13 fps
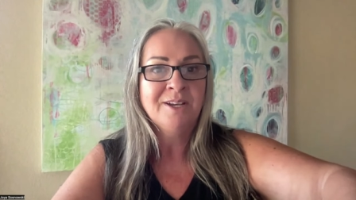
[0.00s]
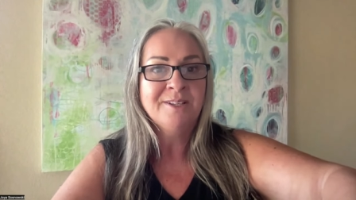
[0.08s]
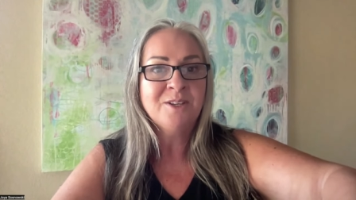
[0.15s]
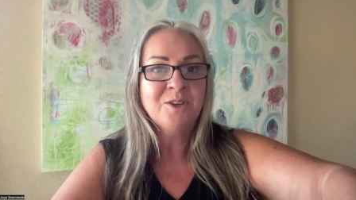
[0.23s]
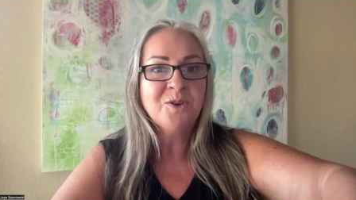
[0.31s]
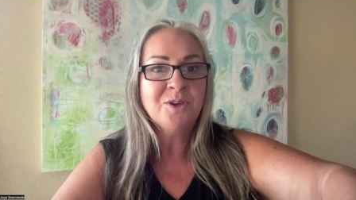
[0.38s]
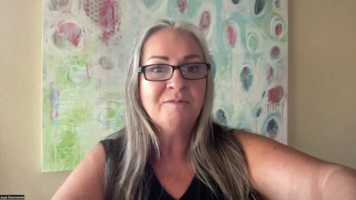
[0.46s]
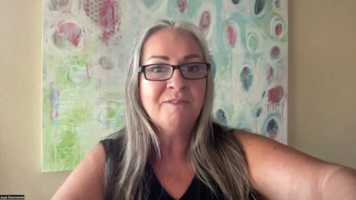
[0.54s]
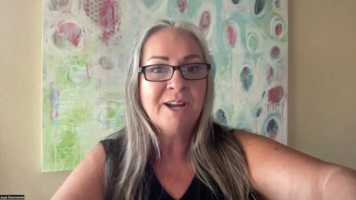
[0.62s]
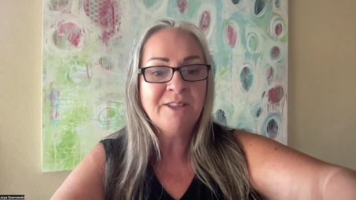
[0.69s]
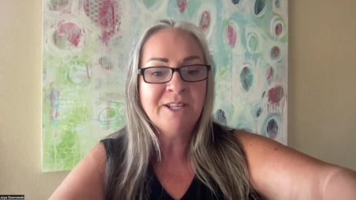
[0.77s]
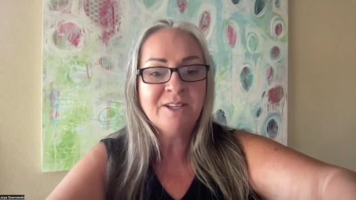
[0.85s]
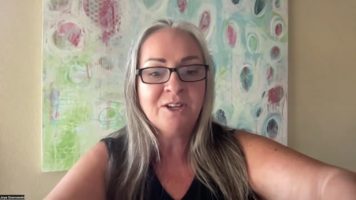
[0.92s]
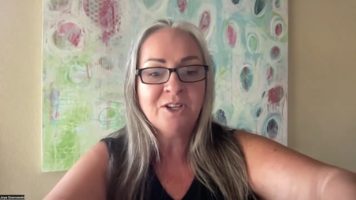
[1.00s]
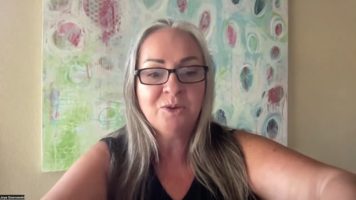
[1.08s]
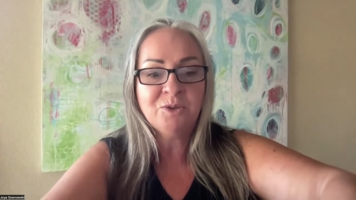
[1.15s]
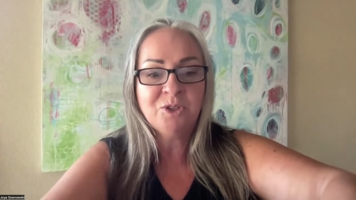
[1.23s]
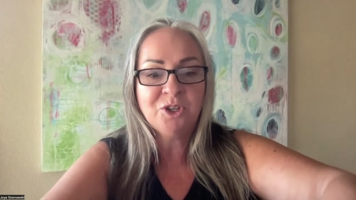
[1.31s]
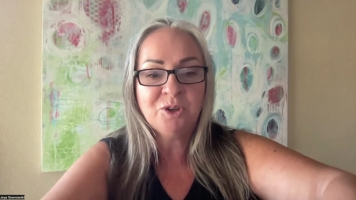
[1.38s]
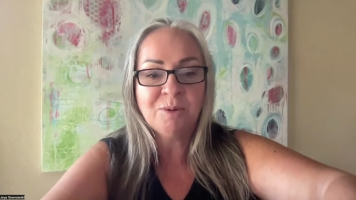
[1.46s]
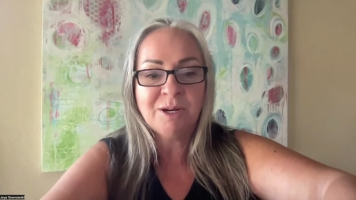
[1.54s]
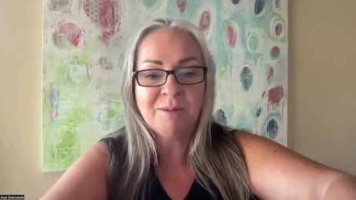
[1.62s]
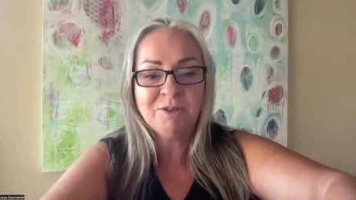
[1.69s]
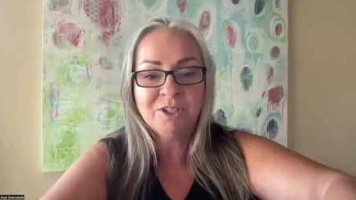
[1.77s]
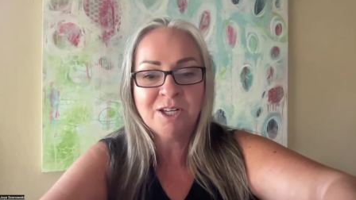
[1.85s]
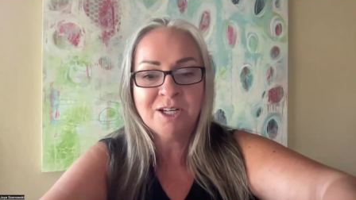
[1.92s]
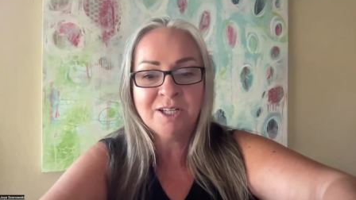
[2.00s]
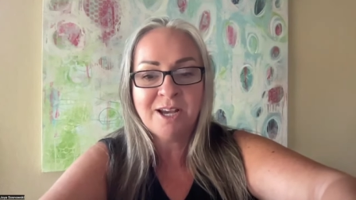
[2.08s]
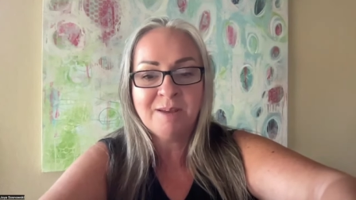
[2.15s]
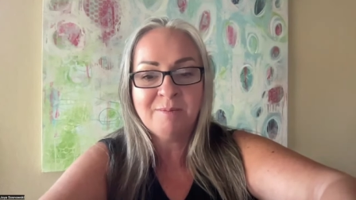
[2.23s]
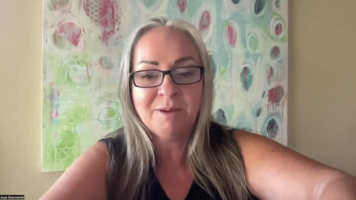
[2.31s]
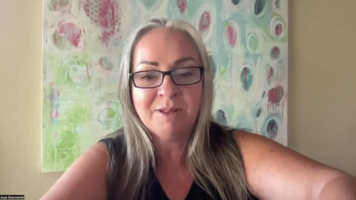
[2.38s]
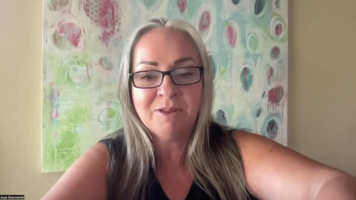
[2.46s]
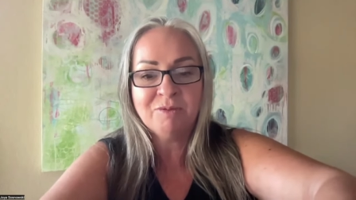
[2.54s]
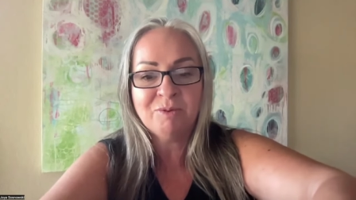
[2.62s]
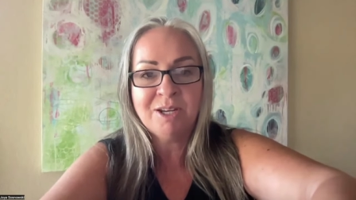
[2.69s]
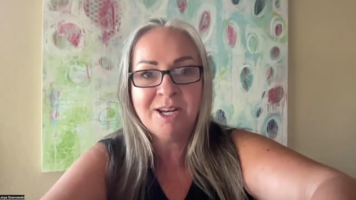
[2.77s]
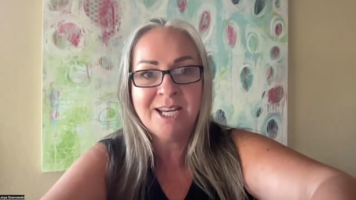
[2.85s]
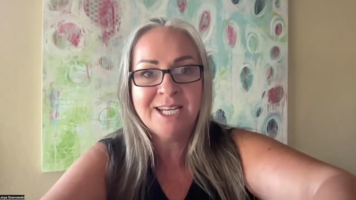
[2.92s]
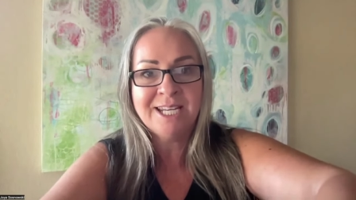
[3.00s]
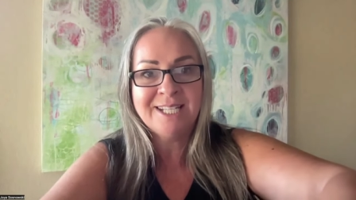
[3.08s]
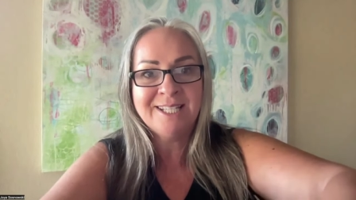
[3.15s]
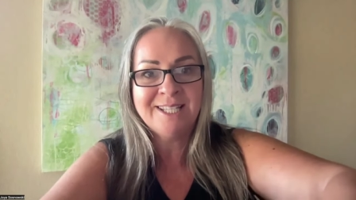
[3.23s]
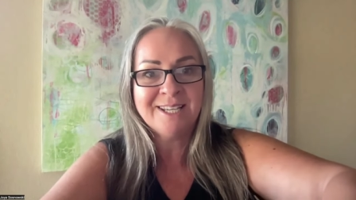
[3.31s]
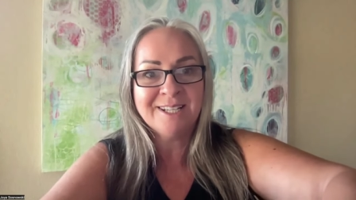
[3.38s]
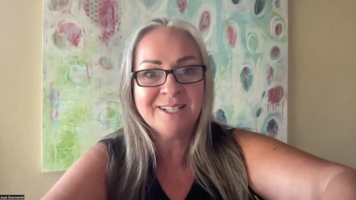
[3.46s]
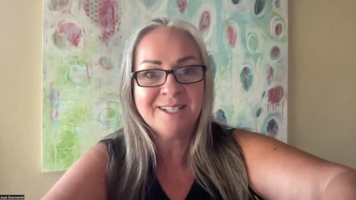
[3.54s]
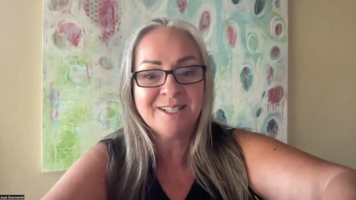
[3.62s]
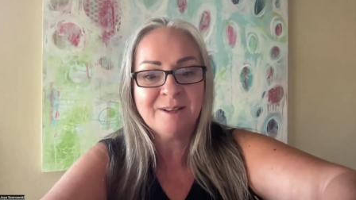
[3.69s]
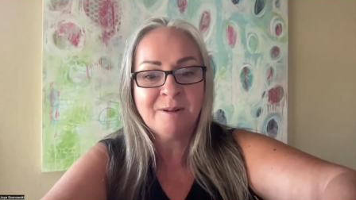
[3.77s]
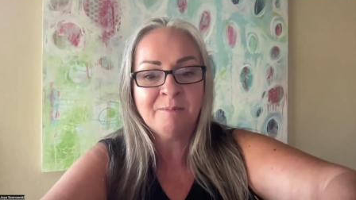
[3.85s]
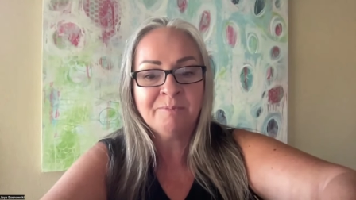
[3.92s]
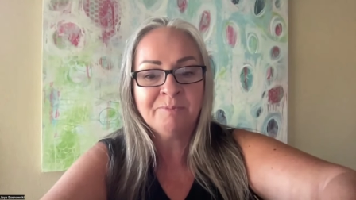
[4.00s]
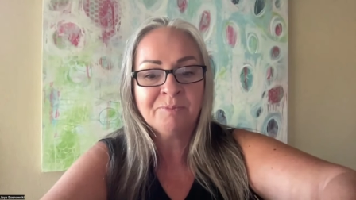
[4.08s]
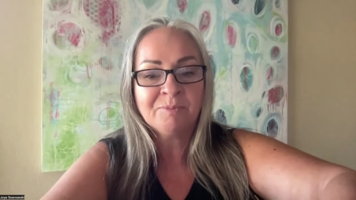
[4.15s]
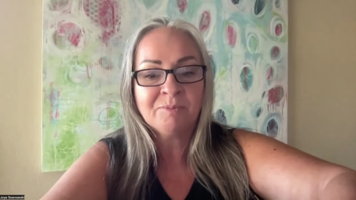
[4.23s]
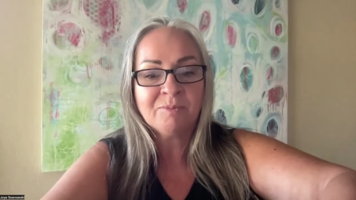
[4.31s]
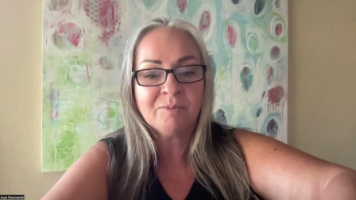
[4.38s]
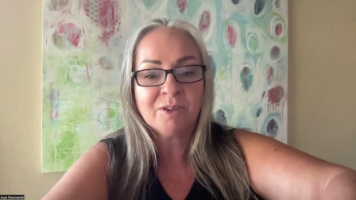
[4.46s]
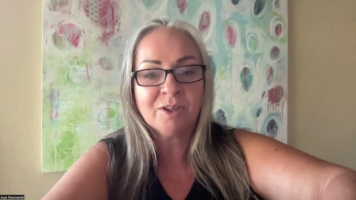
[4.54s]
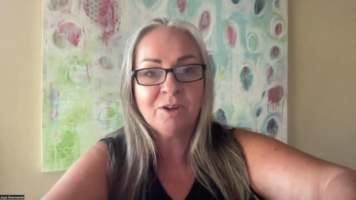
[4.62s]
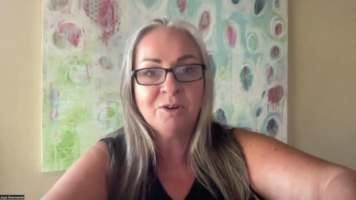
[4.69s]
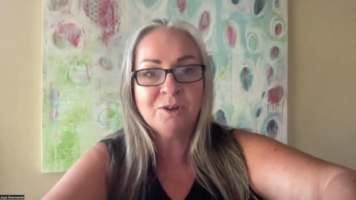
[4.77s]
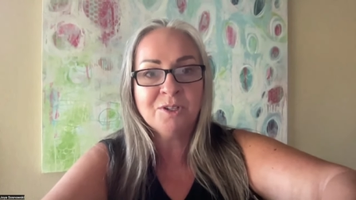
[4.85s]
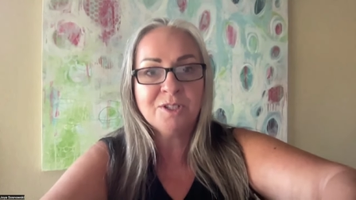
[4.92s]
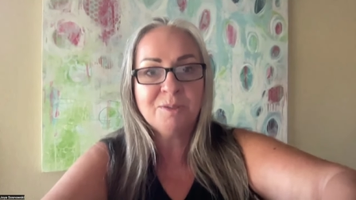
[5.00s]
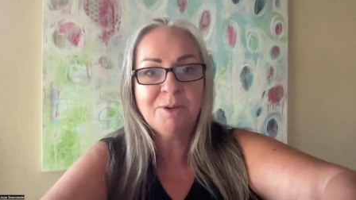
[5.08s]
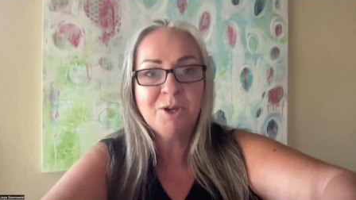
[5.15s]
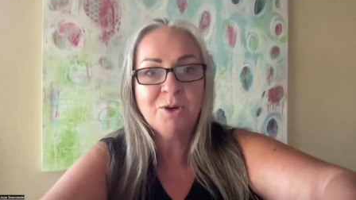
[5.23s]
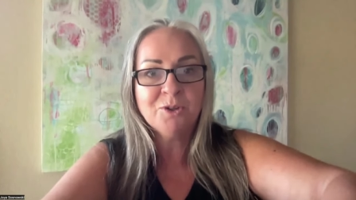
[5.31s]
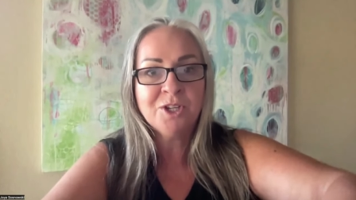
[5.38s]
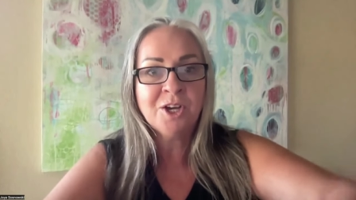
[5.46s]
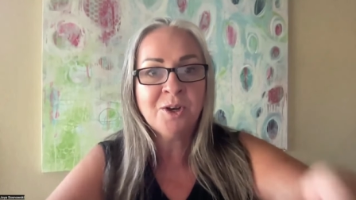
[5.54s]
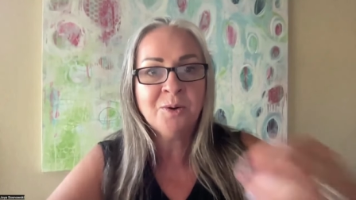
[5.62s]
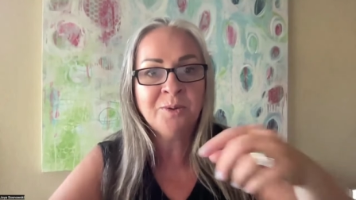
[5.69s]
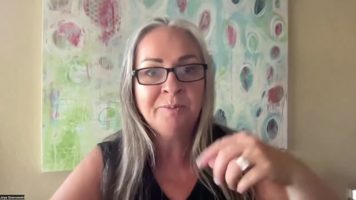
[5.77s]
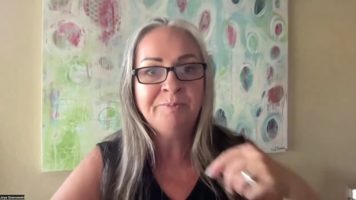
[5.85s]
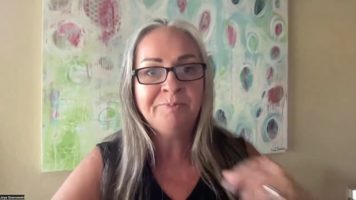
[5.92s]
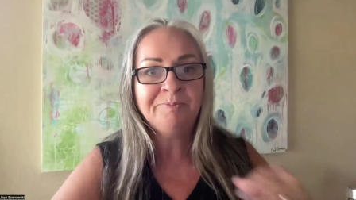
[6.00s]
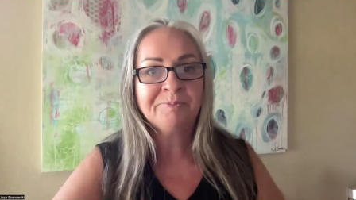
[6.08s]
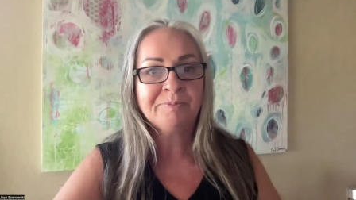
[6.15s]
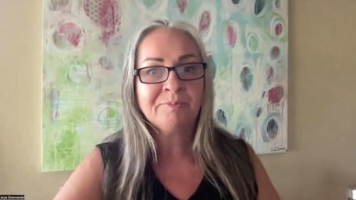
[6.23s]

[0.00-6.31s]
So you can find these on YouTube, and I'm just going to type in 396 hertz pure tone